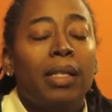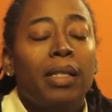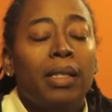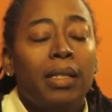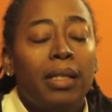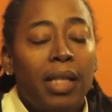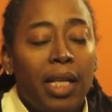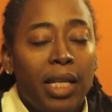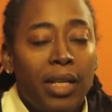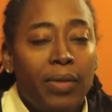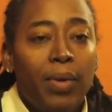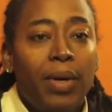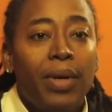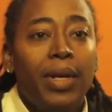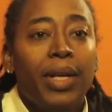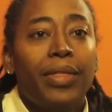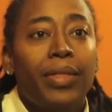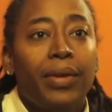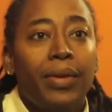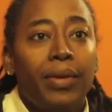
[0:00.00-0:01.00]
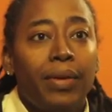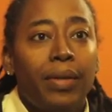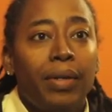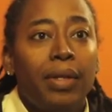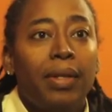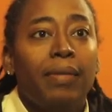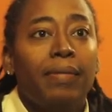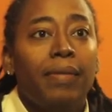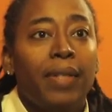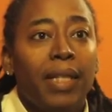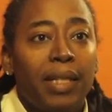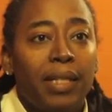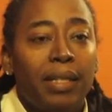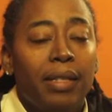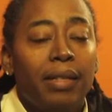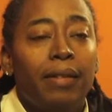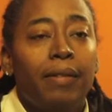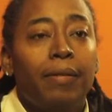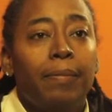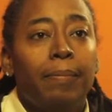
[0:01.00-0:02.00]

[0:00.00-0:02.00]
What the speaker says: January the 3rd of next year.